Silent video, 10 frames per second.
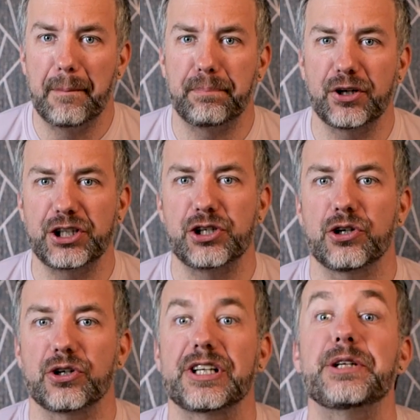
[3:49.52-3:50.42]
I'm pretty sure
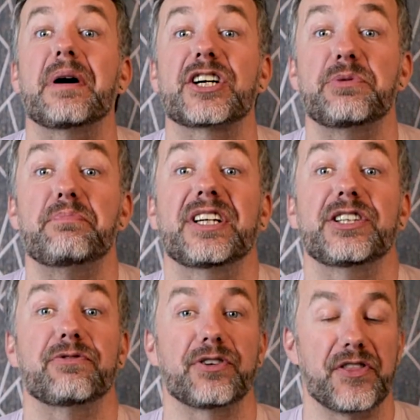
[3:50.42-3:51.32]
you can imagine
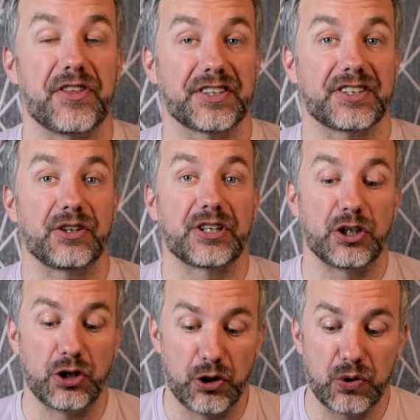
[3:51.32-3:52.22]
many different things that you
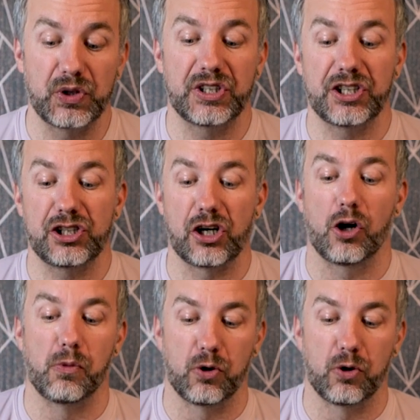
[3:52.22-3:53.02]
can use this XIAO